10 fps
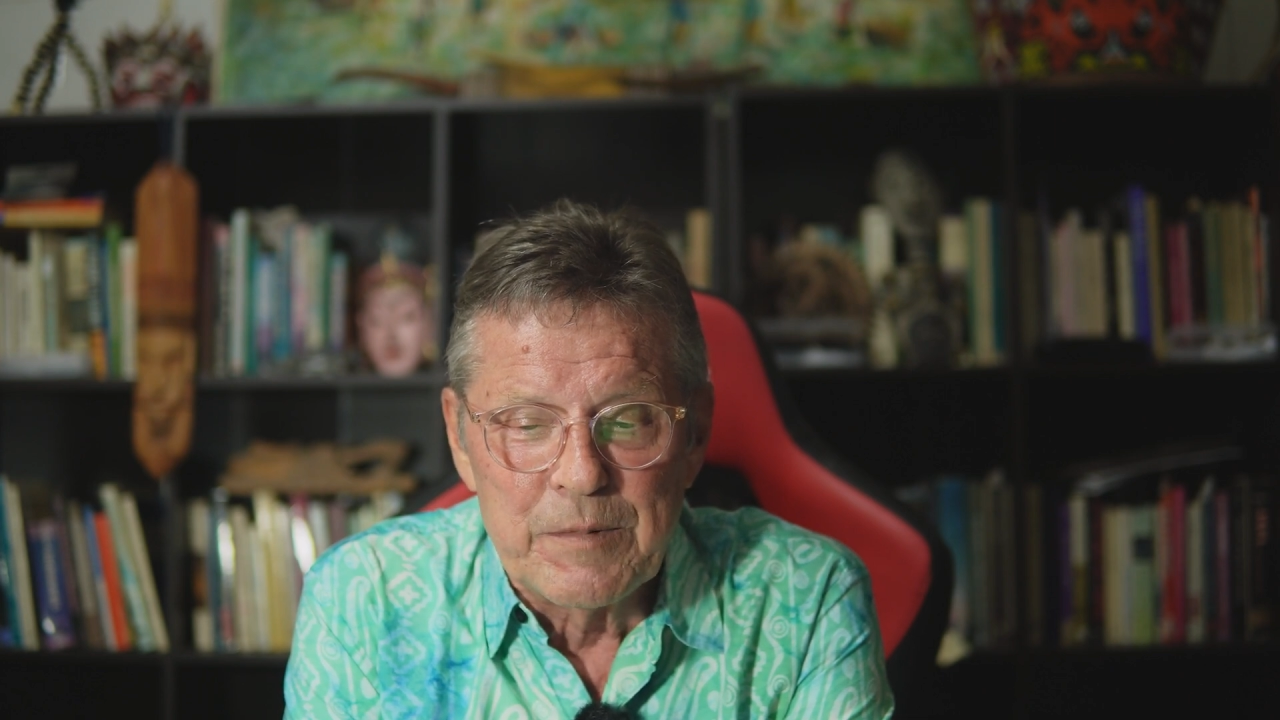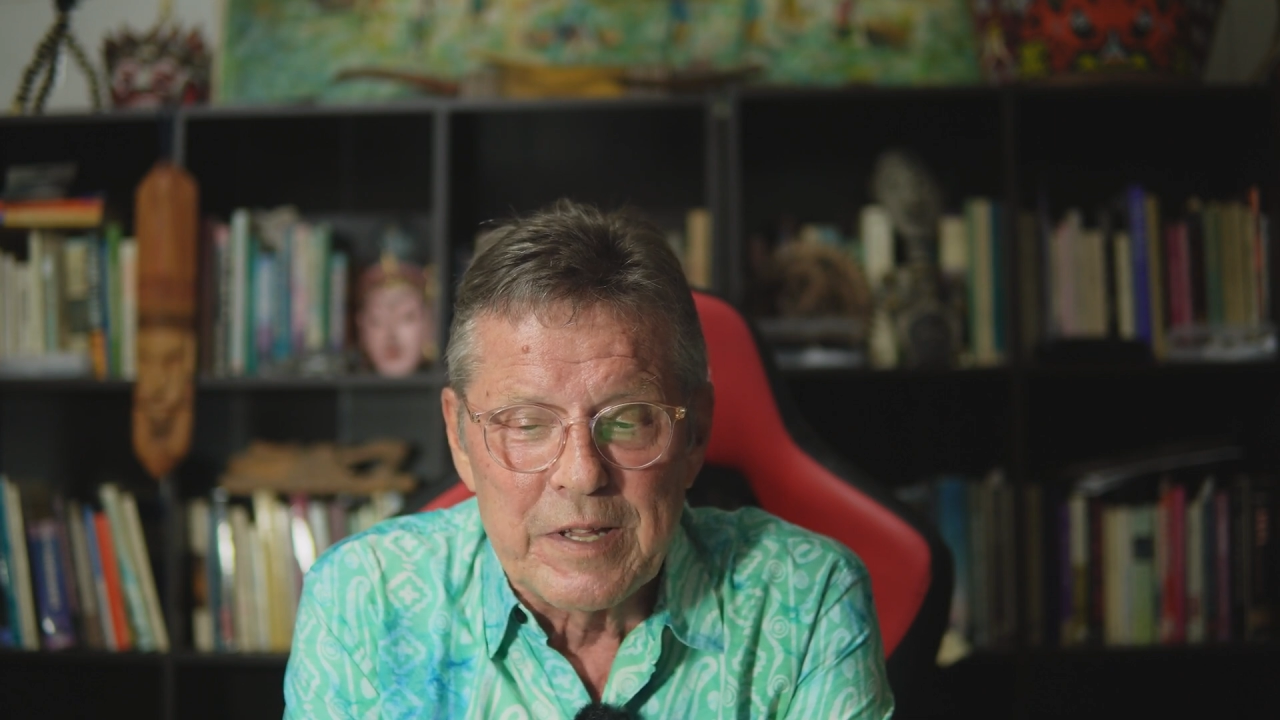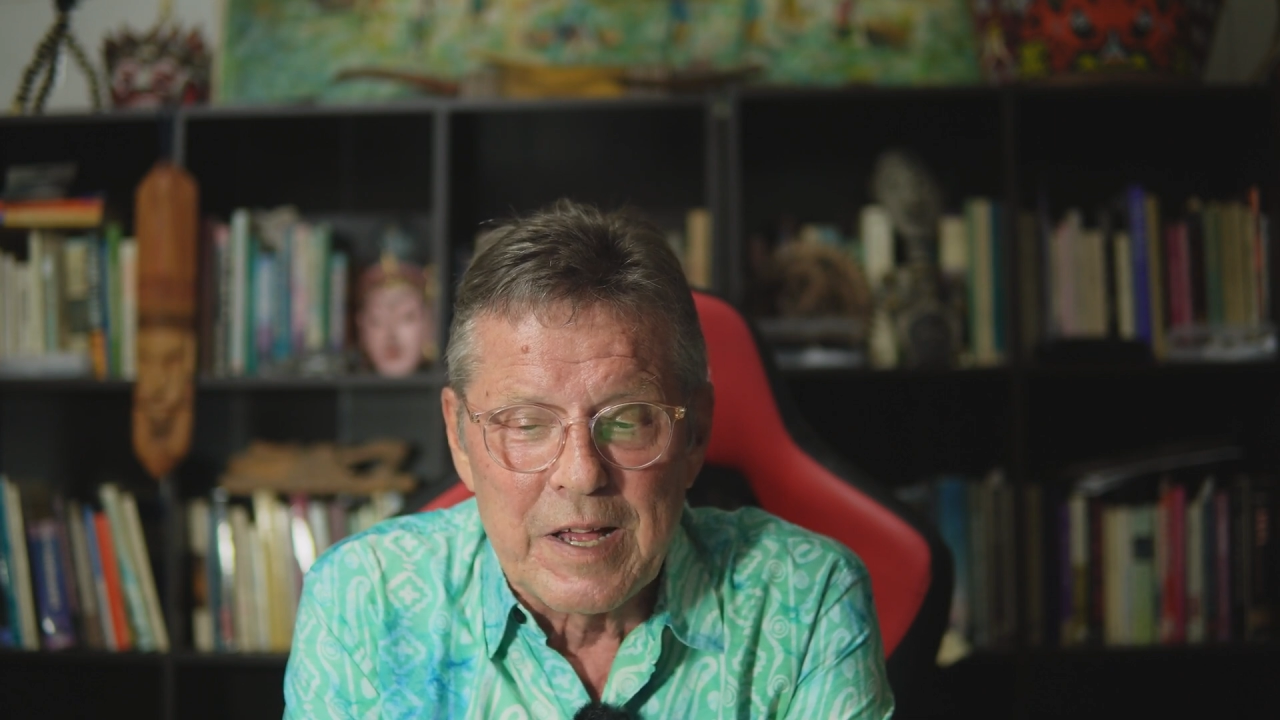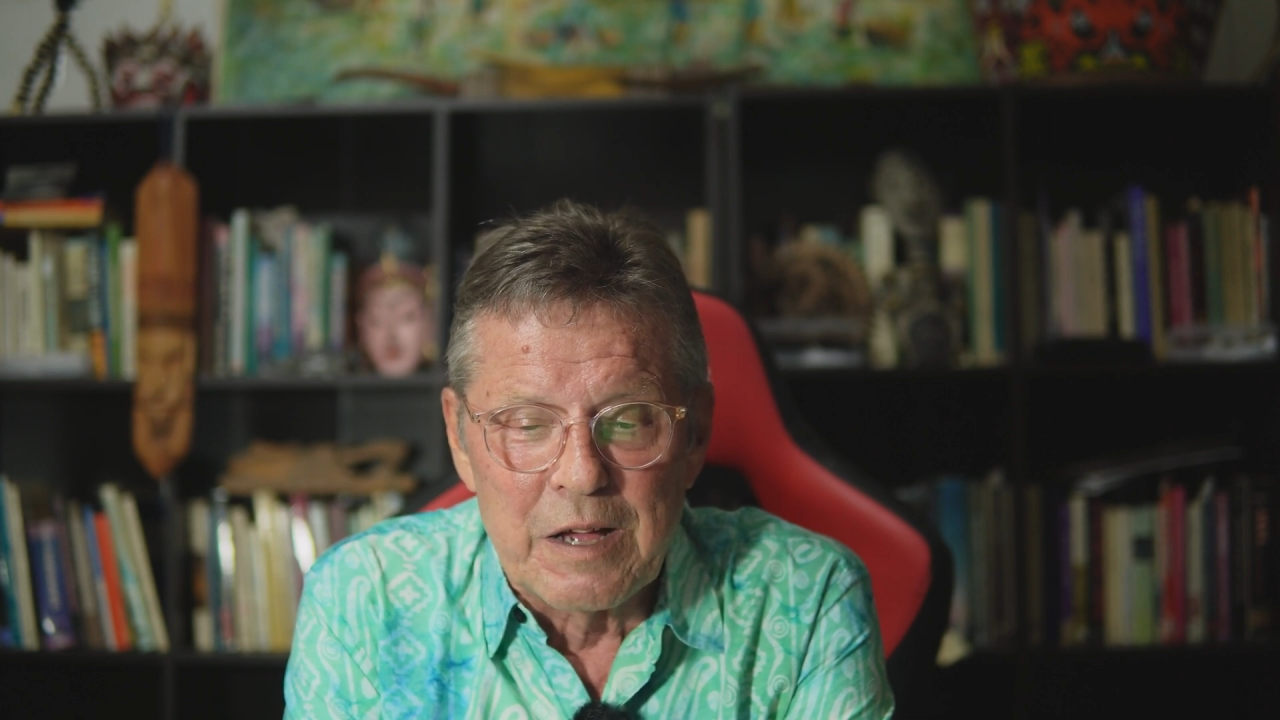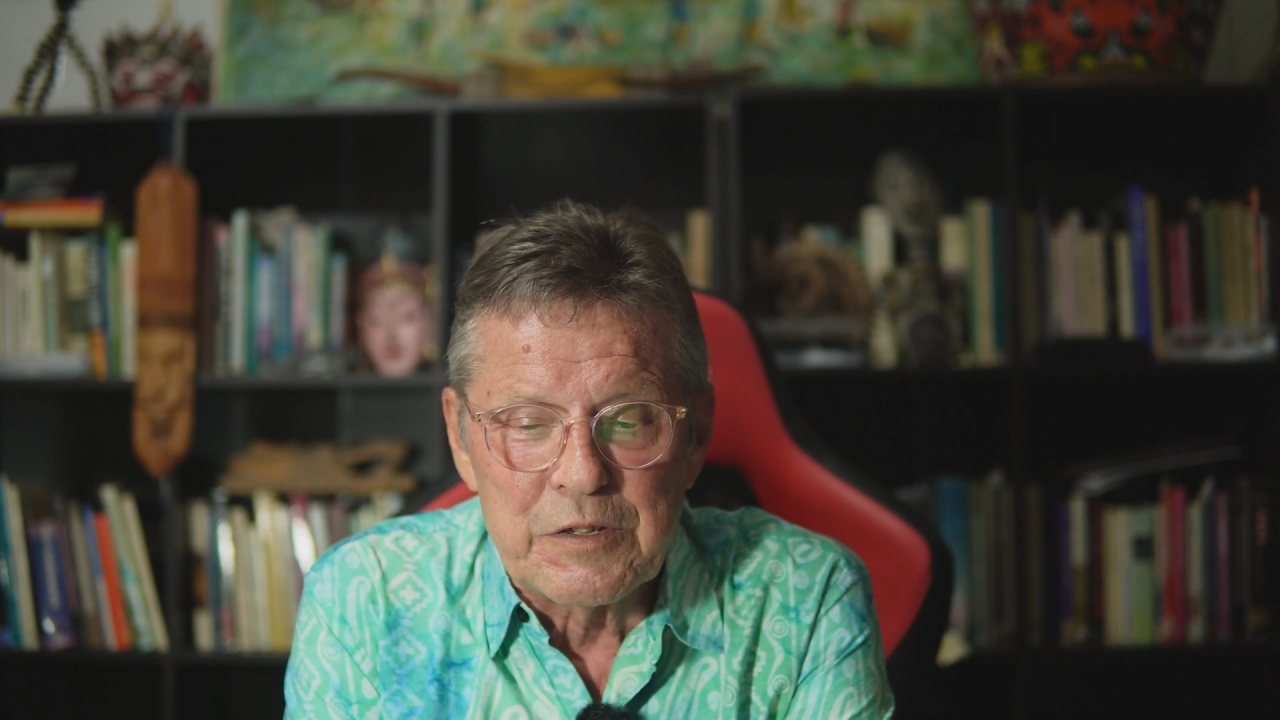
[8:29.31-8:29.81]
to
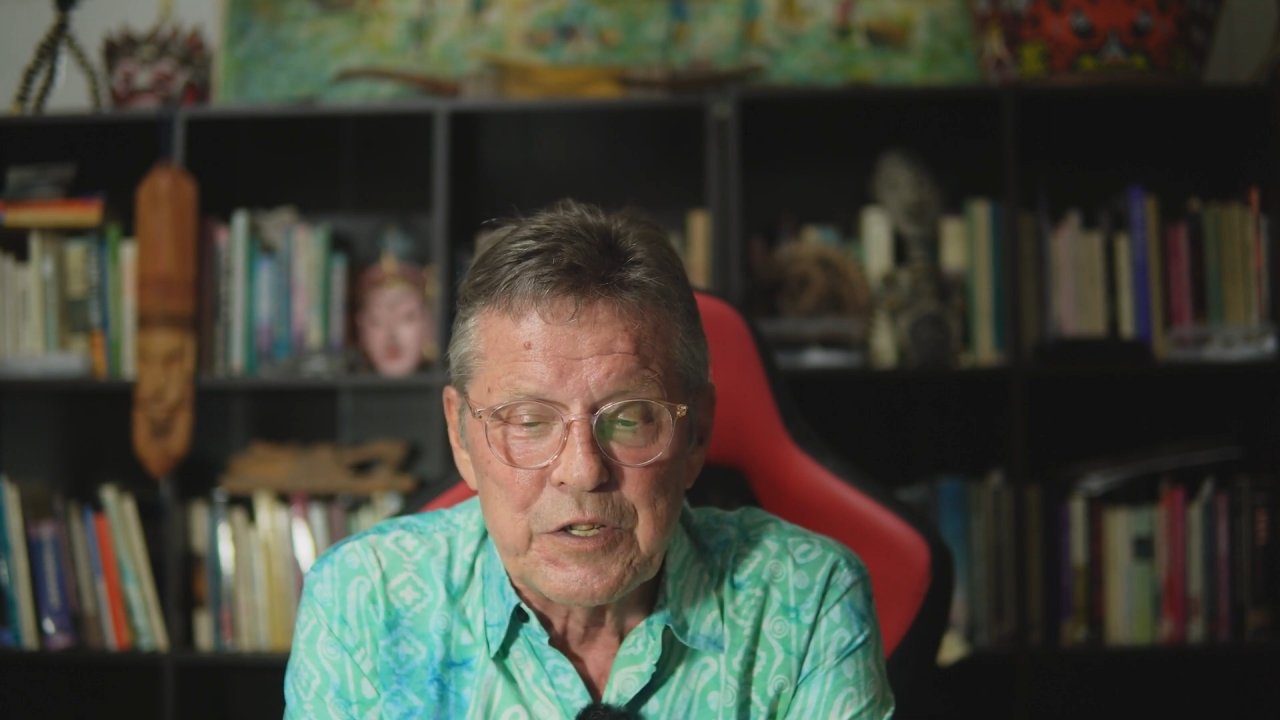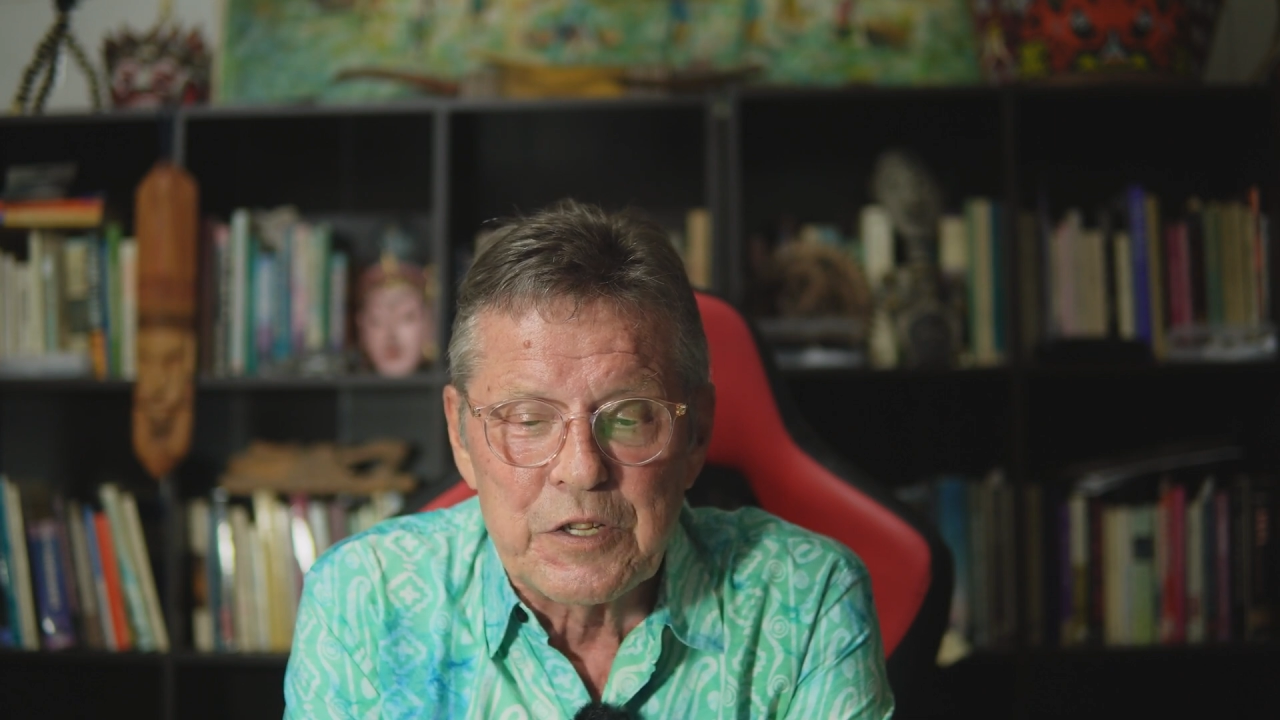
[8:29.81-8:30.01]
the house